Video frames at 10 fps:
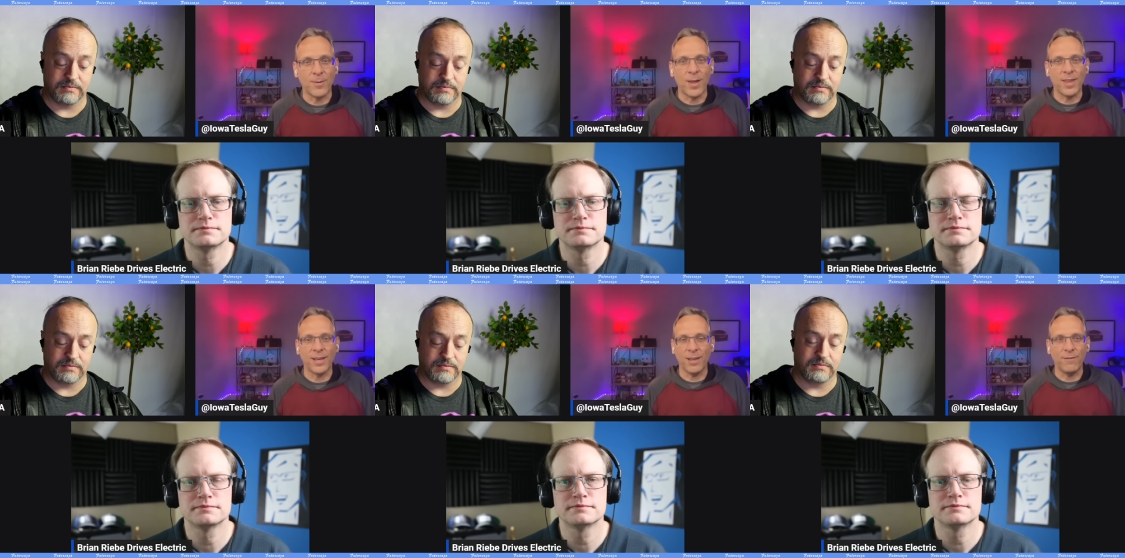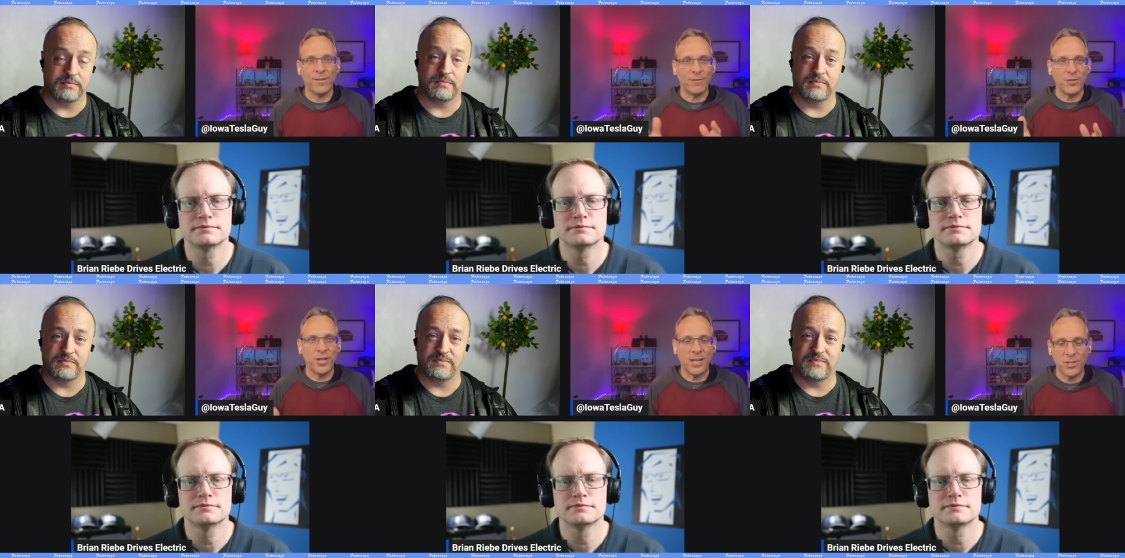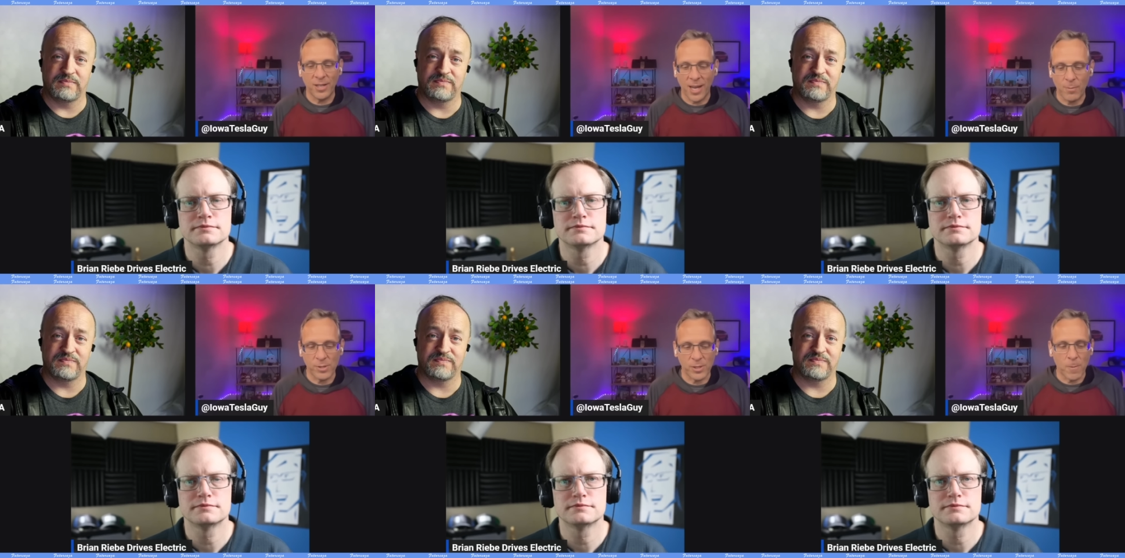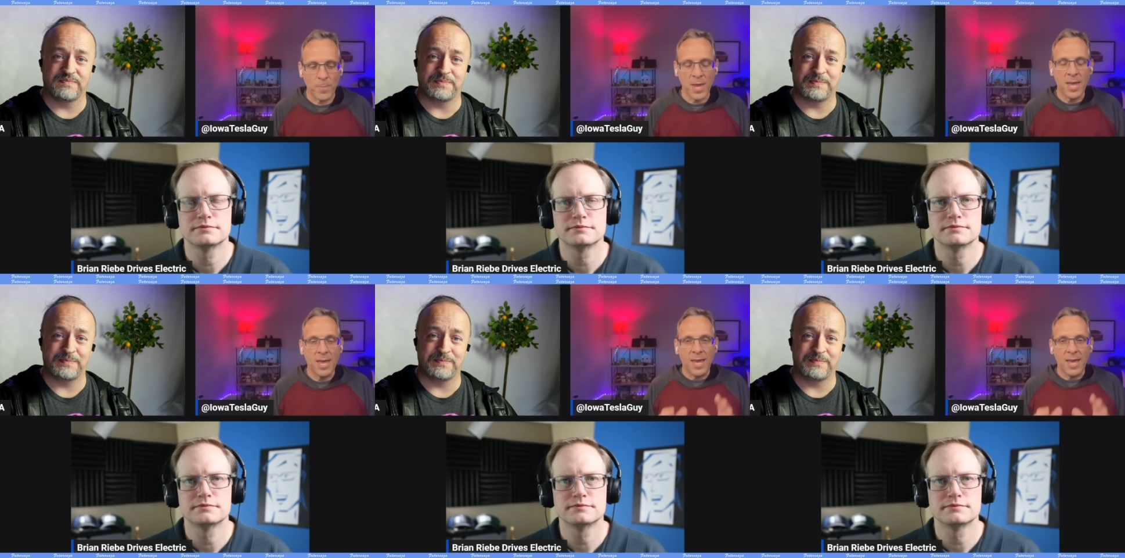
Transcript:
Speaker 1: Um, I think they've they've changed the name. So